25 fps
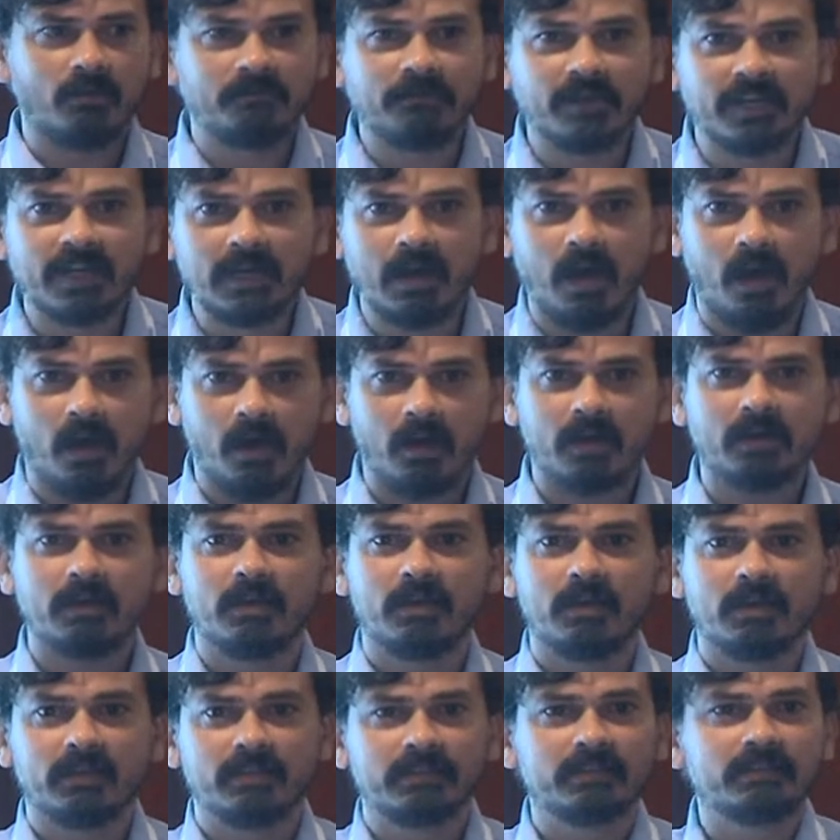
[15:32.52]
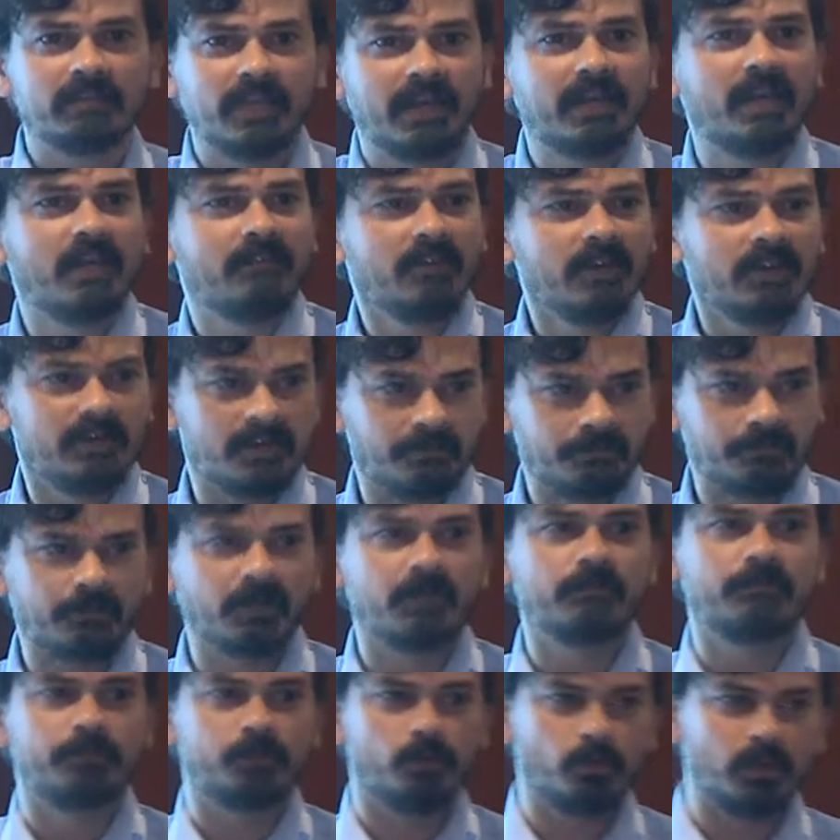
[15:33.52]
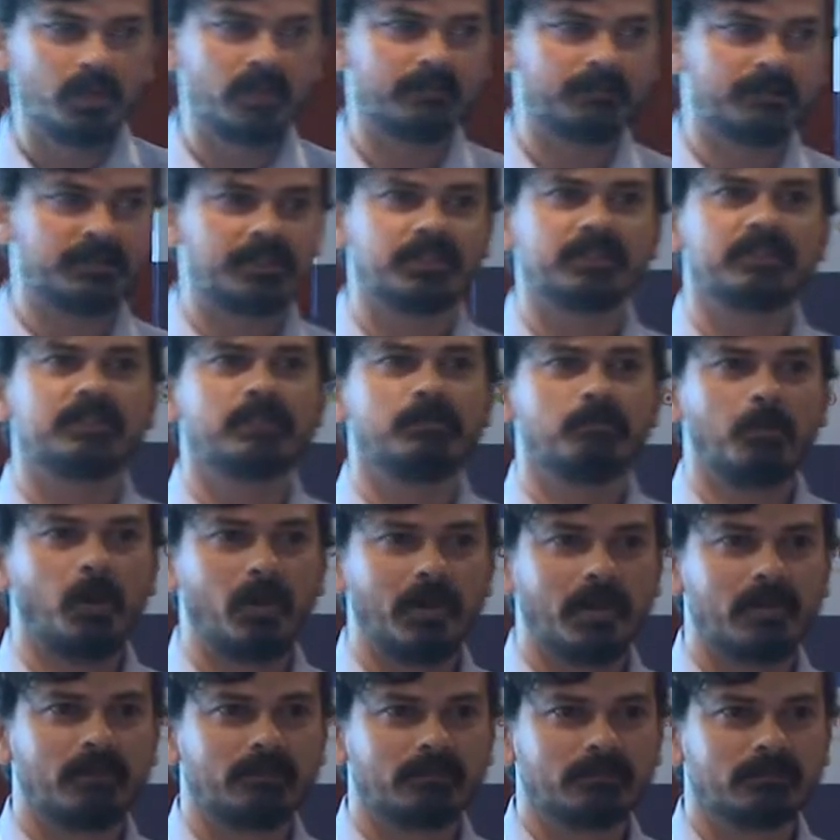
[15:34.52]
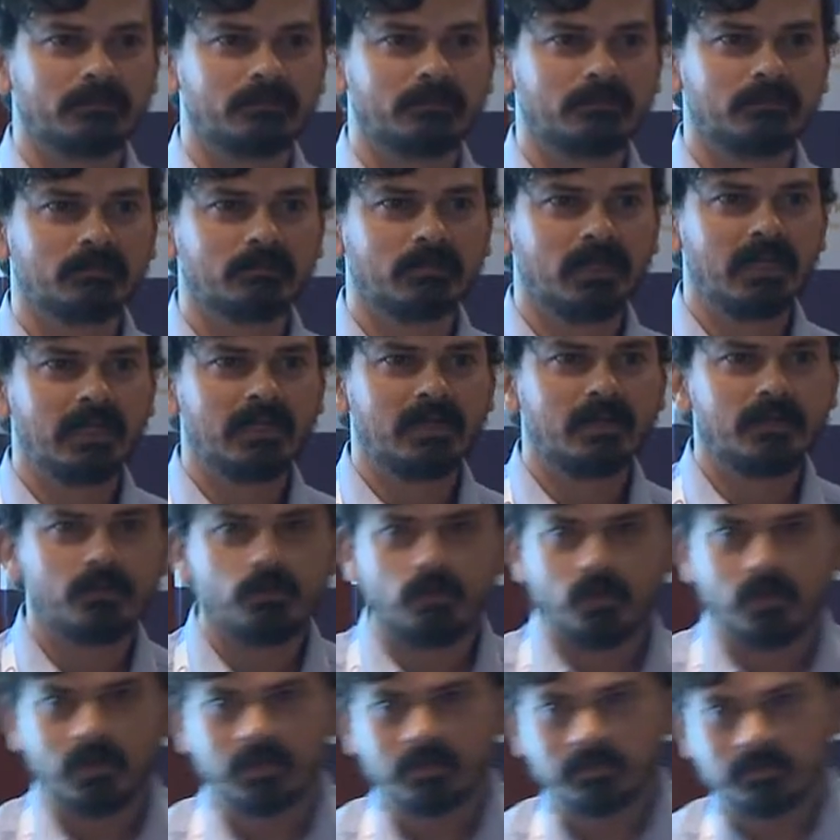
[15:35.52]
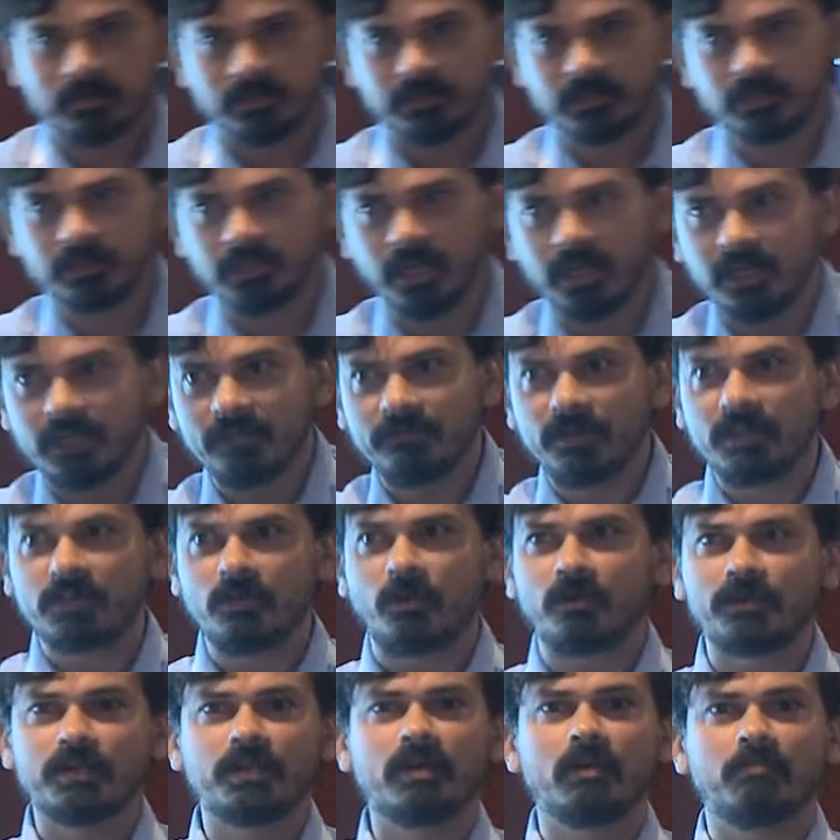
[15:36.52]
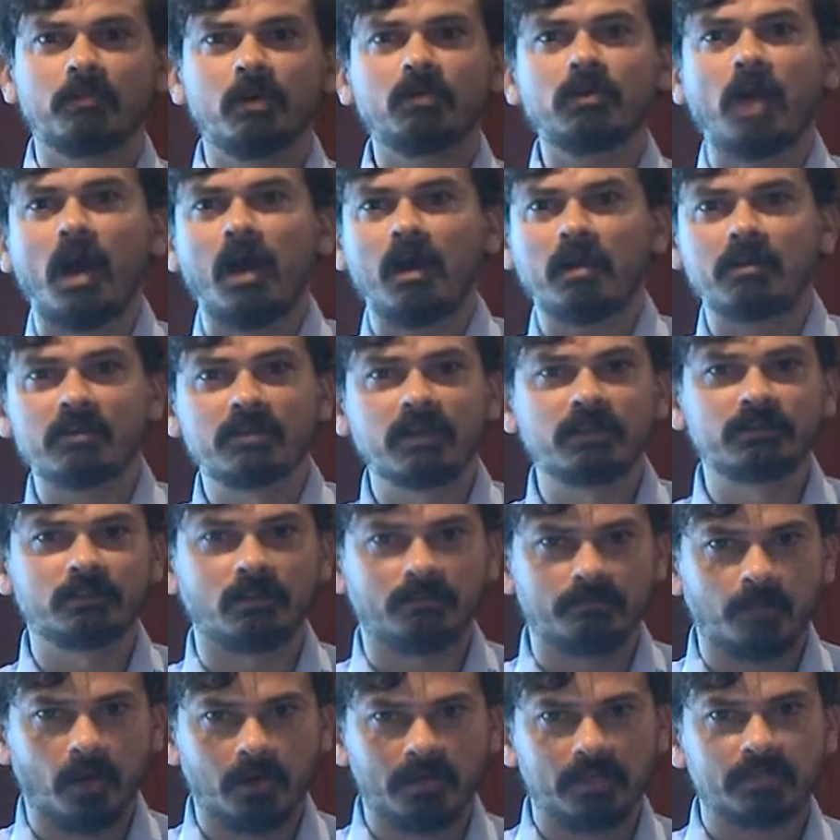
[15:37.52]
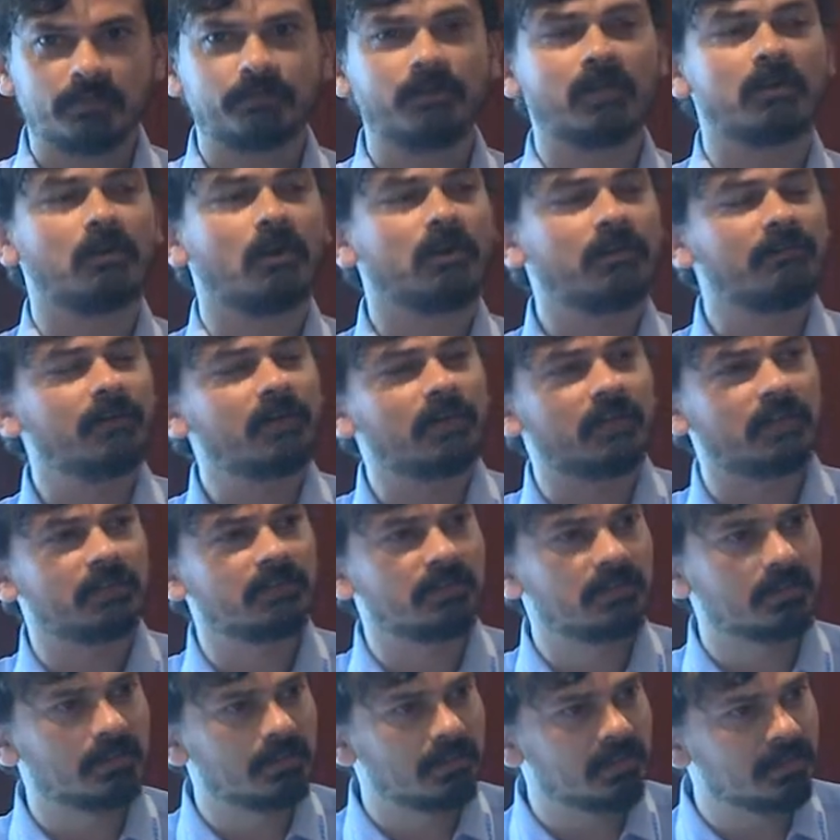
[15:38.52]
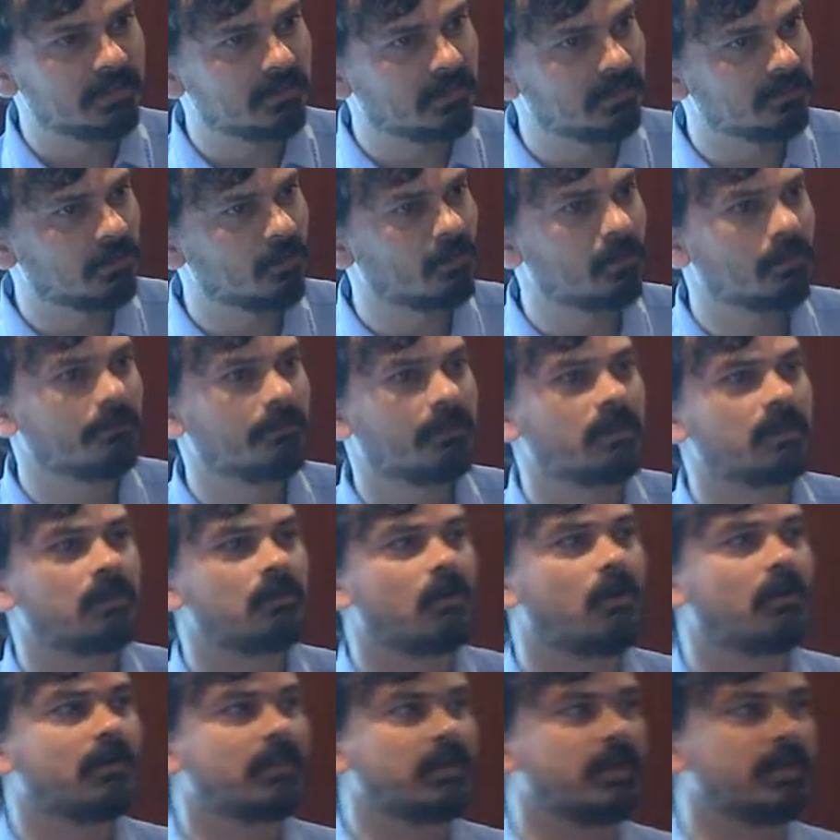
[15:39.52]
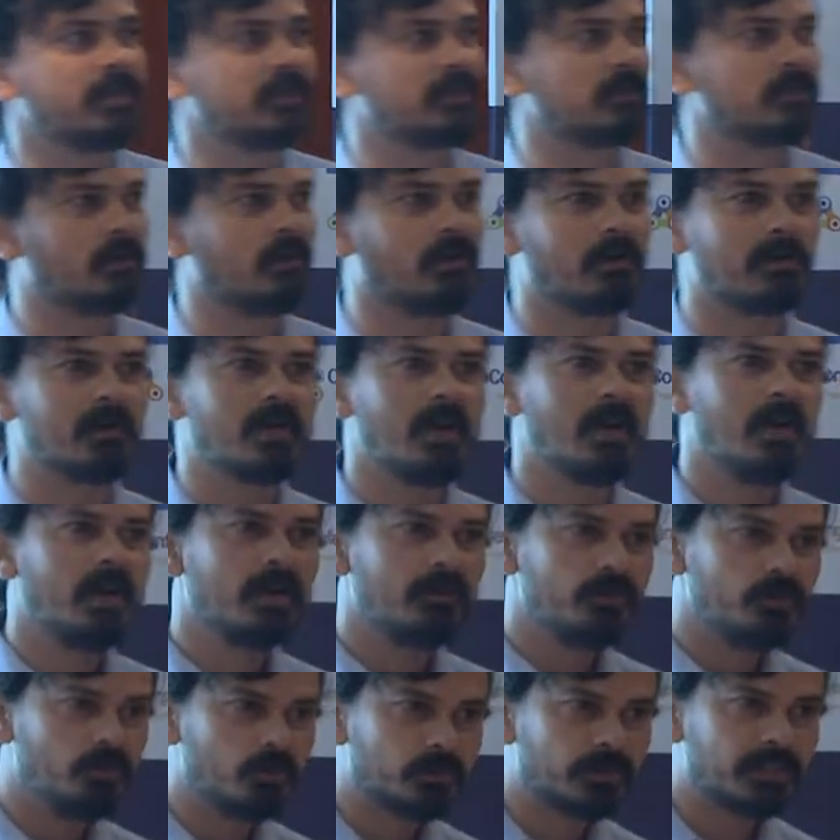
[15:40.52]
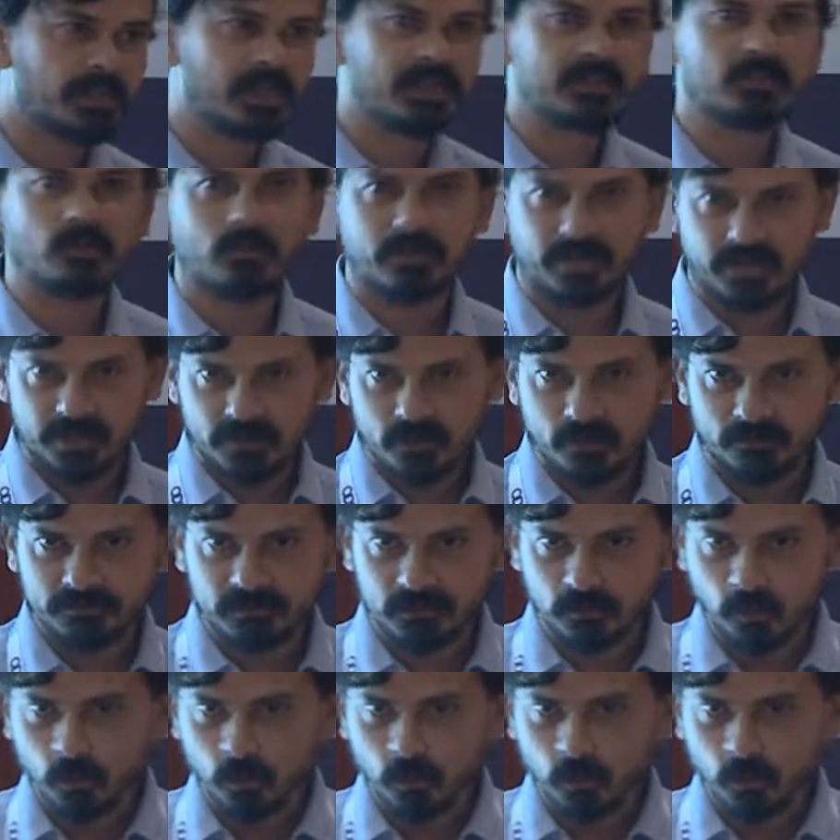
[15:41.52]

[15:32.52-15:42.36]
of a car, they have a different fuel efficiency model. You are straight away talking about hundreds of models. We are not even considering the geographical context or usage or any of